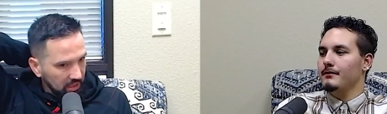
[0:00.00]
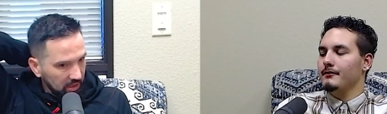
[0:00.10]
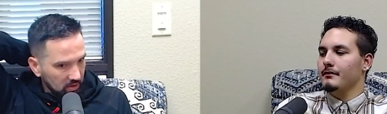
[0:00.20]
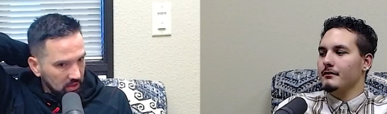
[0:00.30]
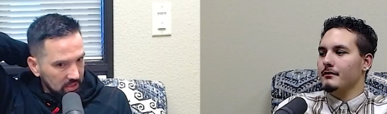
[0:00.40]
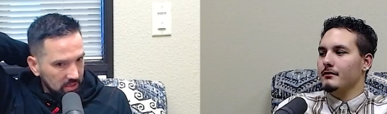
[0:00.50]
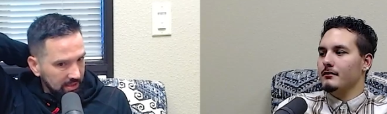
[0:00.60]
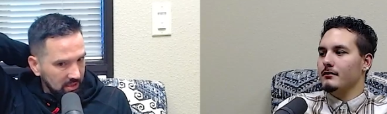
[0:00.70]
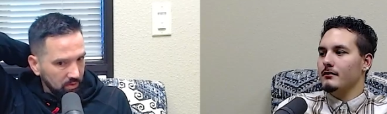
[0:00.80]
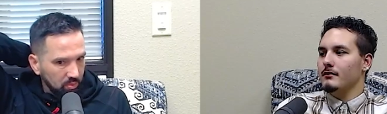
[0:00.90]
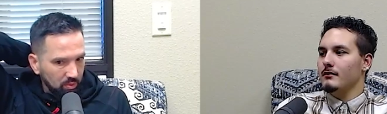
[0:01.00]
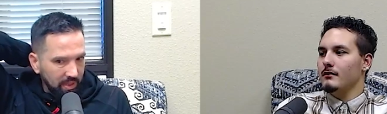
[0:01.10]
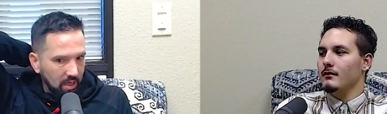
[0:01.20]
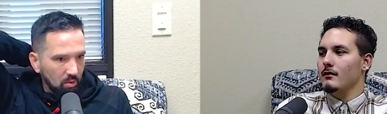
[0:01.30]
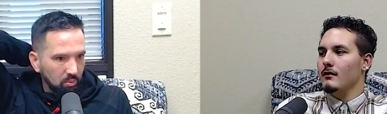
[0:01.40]
Speaker 1: here on this is to
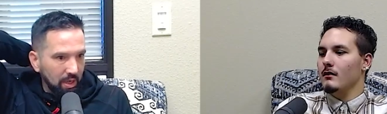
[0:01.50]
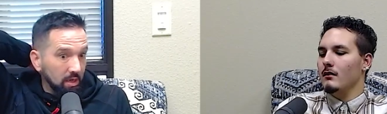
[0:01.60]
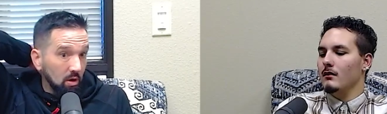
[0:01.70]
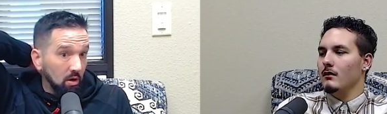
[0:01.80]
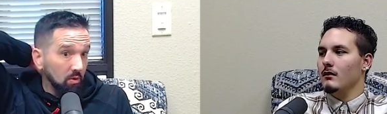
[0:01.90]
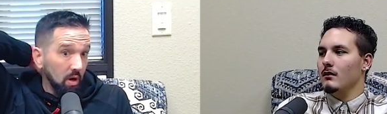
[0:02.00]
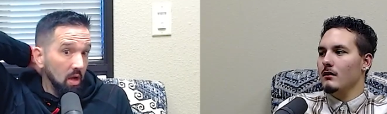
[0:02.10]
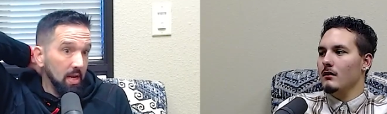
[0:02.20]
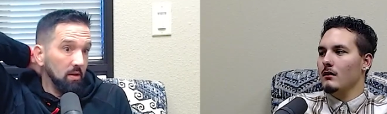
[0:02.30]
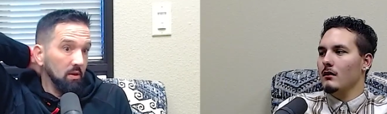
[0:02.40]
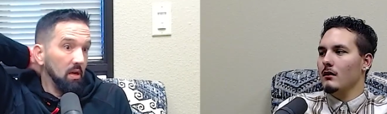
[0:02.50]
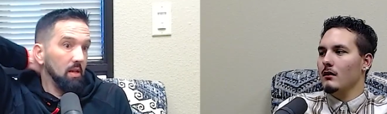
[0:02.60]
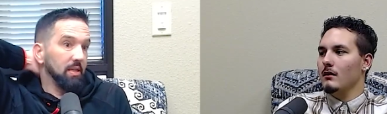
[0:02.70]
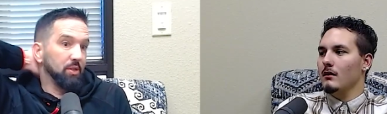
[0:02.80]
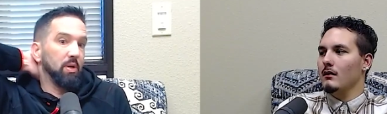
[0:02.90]
you know bring your own
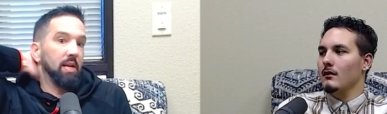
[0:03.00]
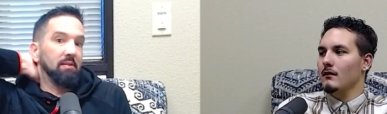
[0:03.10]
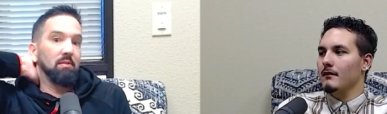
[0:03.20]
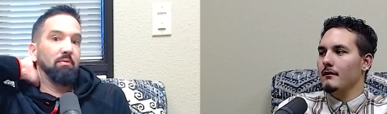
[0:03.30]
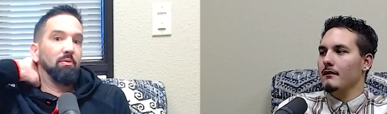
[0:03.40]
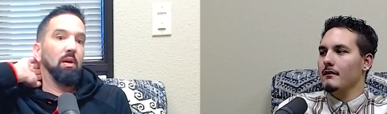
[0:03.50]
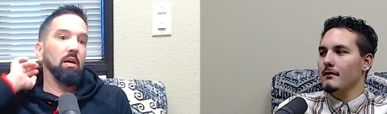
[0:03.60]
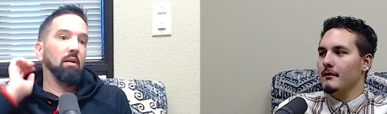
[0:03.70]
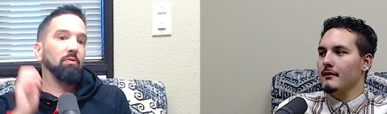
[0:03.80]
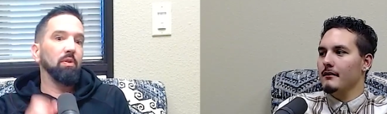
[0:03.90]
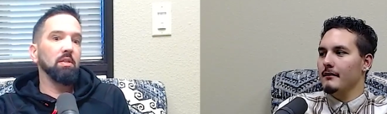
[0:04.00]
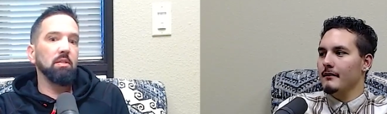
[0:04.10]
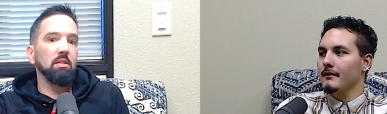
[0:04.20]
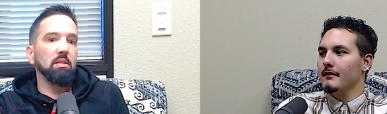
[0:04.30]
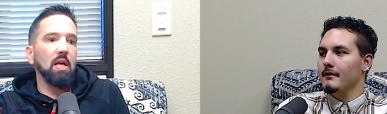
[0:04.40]
non-alcoholic drinks. Uh, for
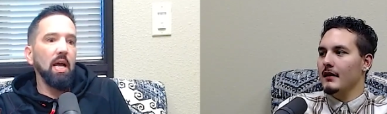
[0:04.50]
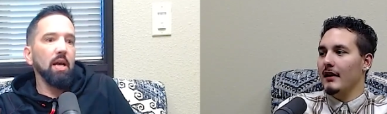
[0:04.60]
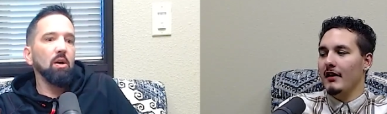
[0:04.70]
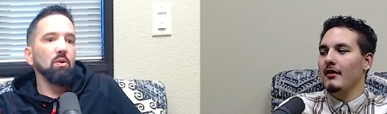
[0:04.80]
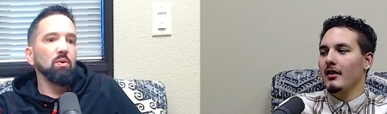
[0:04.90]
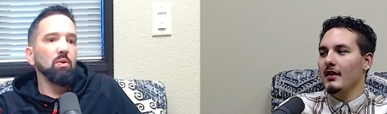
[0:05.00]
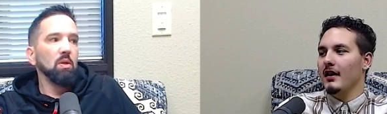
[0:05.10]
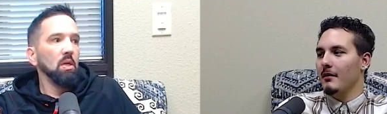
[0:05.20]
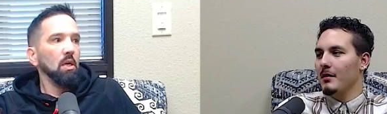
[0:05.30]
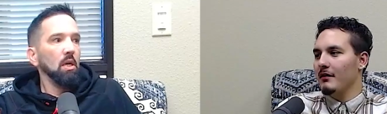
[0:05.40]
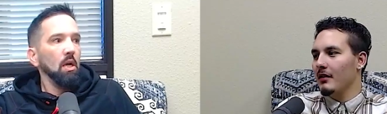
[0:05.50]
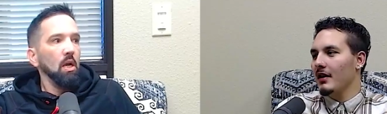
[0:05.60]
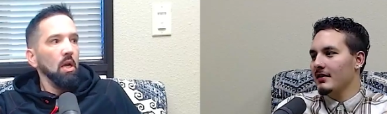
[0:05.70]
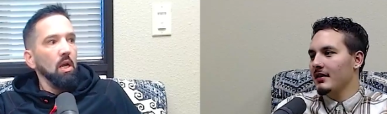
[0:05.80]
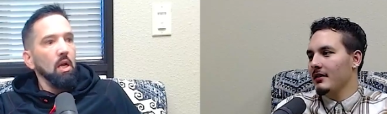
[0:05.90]
instance, I've I never host, heard that one
Speaker 2: before.
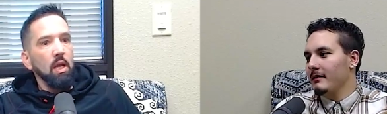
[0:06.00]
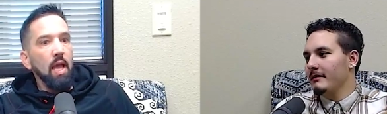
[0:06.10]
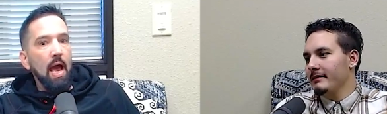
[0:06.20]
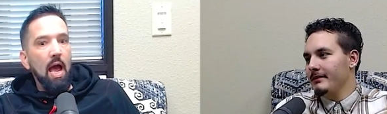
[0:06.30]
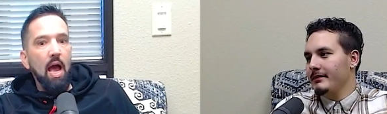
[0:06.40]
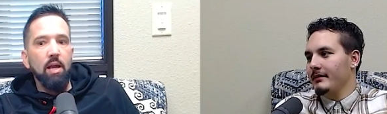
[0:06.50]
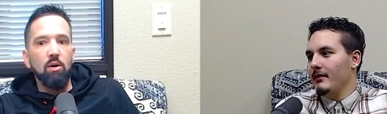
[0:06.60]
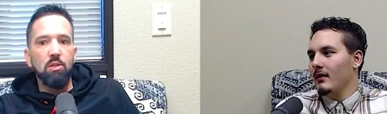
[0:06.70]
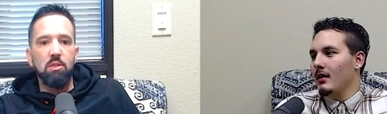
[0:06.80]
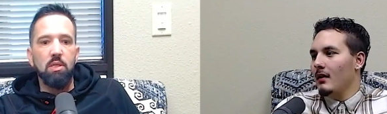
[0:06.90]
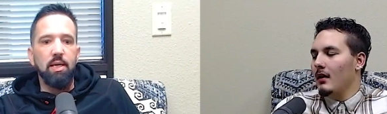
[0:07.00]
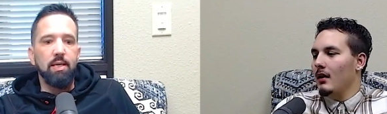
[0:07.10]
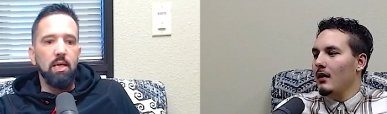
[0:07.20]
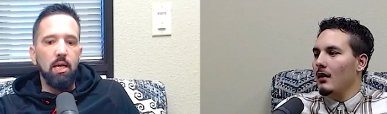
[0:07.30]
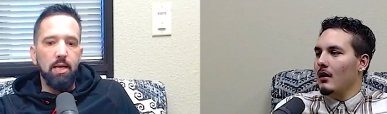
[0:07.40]
That's good.
Speaker 1: Yeah, I host
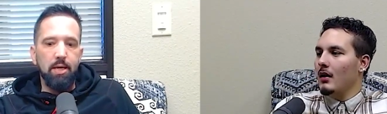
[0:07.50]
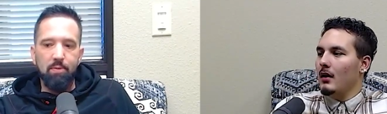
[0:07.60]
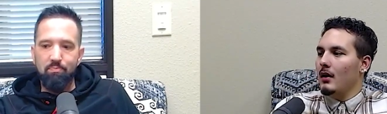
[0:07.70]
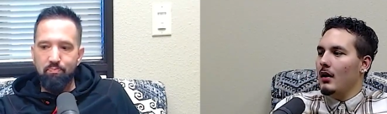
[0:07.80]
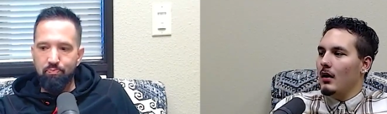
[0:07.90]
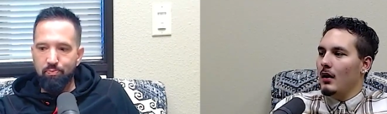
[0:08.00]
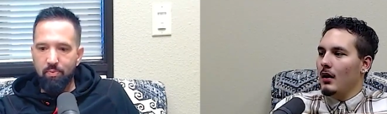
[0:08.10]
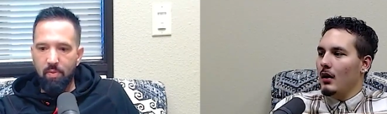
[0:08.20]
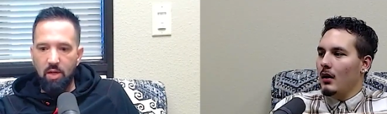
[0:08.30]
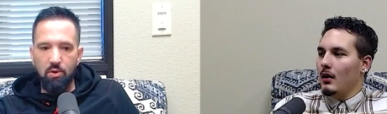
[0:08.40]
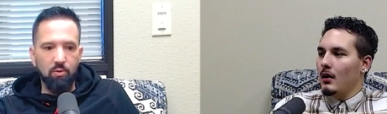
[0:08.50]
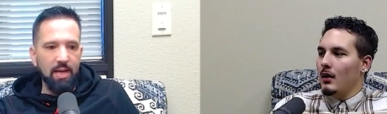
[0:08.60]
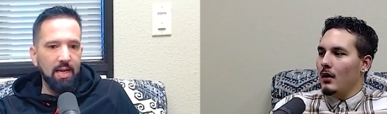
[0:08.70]
uh, um, do ring